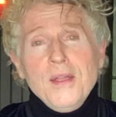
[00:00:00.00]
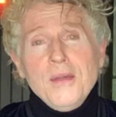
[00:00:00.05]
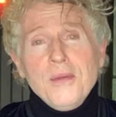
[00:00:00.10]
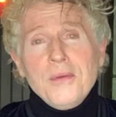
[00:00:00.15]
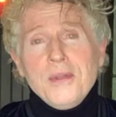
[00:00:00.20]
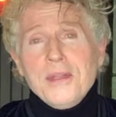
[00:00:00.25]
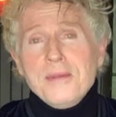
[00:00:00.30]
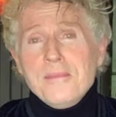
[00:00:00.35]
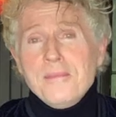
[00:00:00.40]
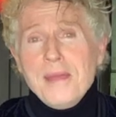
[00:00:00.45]

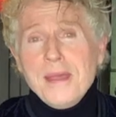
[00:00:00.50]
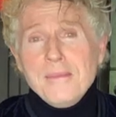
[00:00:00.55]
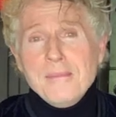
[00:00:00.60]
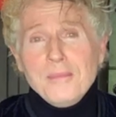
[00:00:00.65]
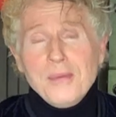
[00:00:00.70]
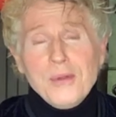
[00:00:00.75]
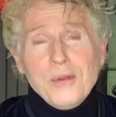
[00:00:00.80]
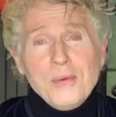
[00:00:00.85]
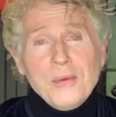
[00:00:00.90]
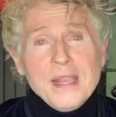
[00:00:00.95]

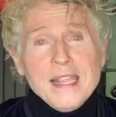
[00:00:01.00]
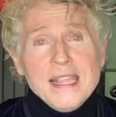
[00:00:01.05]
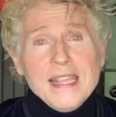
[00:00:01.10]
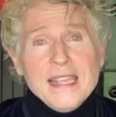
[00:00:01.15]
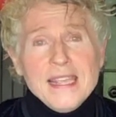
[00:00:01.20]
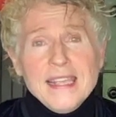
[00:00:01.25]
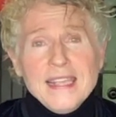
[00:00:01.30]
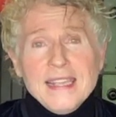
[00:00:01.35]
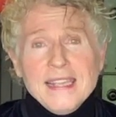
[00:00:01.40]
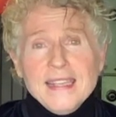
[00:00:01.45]

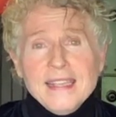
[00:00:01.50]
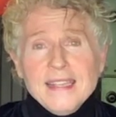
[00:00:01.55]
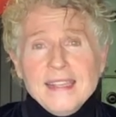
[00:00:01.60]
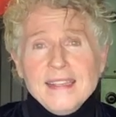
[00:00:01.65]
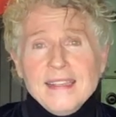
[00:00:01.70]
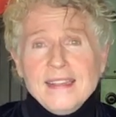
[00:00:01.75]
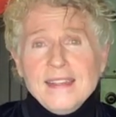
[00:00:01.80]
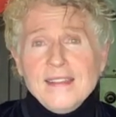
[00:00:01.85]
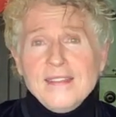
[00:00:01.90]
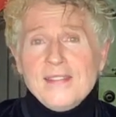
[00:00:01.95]

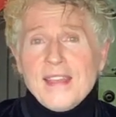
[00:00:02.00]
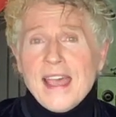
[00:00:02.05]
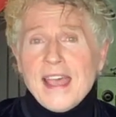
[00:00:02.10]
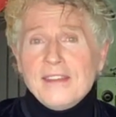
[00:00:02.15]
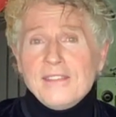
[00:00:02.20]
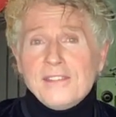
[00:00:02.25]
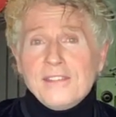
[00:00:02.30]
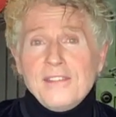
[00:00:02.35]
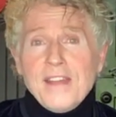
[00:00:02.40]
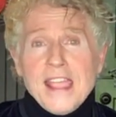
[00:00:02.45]
Remembering
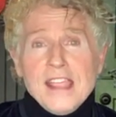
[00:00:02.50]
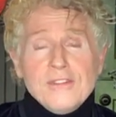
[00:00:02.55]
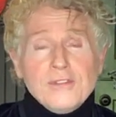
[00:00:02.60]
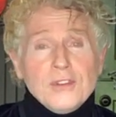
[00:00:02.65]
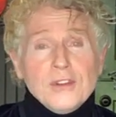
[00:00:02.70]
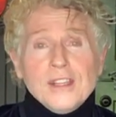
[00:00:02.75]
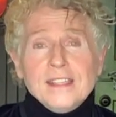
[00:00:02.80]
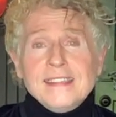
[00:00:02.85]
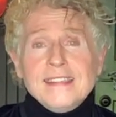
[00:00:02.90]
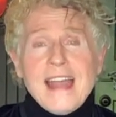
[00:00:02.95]
that
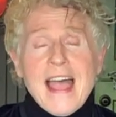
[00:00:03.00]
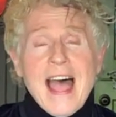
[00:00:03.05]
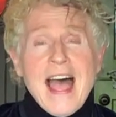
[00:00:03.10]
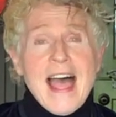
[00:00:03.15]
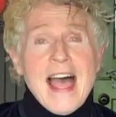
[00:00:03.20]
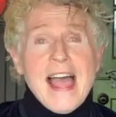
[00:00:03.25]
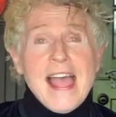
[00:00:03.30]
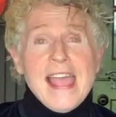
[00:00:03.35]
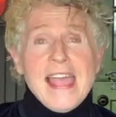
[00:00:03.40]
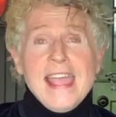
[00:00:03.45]
fateful
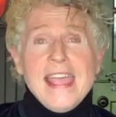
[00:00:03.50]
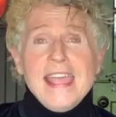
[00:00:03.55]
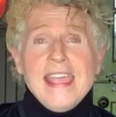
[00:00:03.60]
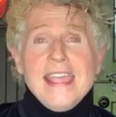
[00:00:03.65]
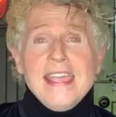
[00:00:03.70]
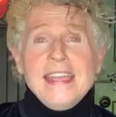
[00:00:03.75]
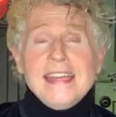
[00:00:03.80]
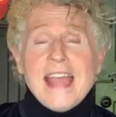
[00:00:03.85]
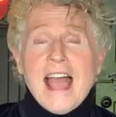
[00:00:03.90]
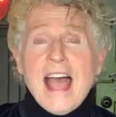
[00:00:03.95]

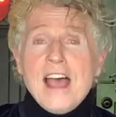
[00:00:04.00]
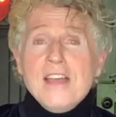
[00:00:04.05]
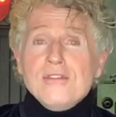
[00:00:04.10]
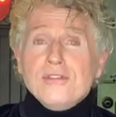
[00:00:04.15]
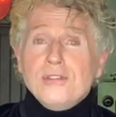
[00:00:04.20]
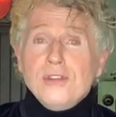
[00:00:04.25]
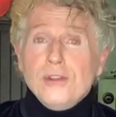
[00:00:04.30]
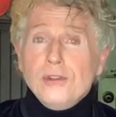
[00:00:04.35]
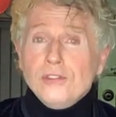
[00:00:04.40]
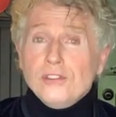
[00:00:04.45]
night I
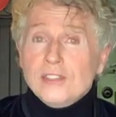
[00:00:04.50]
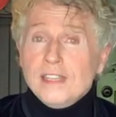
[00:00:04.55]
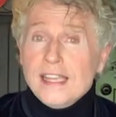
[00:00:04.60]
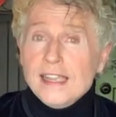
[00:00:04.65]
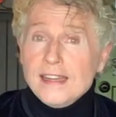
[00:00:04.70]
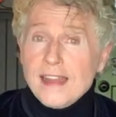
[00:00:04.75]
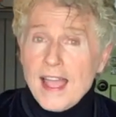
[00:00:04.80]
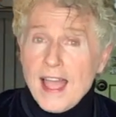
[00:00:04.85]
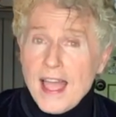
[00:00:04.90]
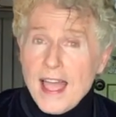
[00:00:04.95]
first
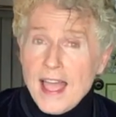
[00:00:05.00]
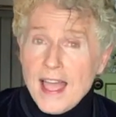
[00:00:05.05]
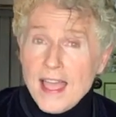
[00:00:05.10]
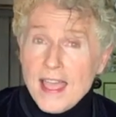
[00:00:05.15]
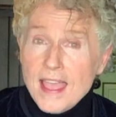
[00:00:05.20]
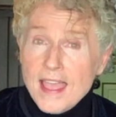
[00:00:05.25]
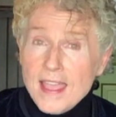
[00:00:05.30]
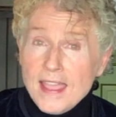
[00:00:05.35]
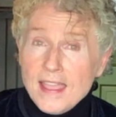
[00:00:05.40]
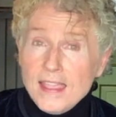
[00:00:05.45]
laid
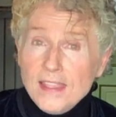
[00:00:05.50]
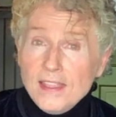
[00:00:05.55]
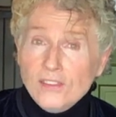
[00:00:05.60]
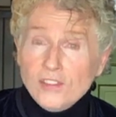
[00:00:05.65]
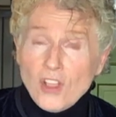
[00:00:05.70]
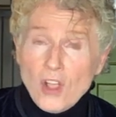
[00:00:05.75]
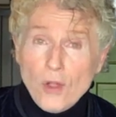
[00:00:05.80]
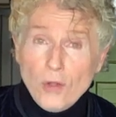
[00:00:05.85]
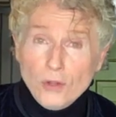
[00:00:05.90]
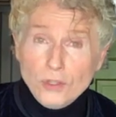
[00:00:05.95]

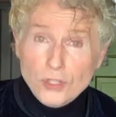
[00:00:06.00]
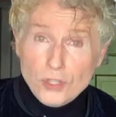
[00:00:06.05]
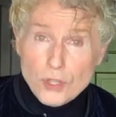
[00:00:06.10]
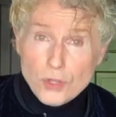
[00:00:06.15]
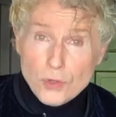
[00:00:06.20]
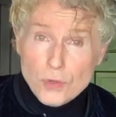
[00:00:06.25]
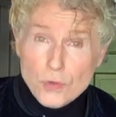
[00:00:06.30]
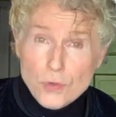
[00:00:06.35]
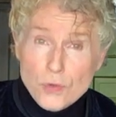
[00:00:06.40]
eyes on you,